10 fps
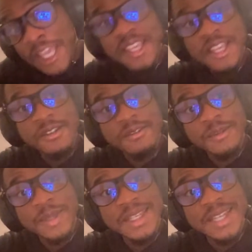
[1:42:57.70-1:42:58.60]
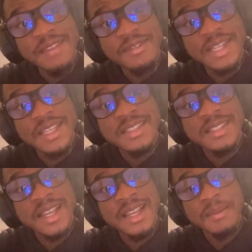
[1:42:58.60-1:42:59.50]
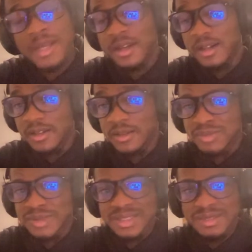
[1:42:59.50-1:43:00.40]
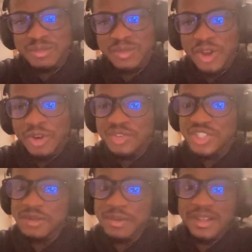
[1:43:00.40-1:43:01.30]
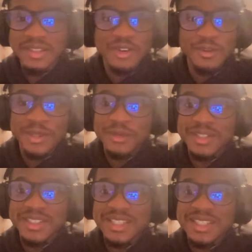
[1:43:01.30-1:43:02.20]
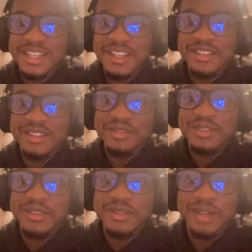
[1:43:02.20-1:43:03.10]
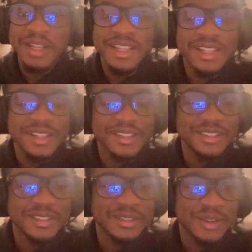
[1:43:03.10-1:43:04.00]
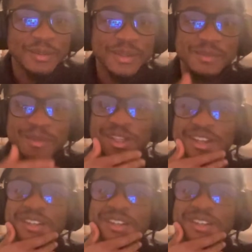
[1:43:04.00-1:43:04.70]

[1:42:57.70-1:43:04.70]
hearing from me and David next time. OG probably gonna be with us this time though, so gonna be a lot of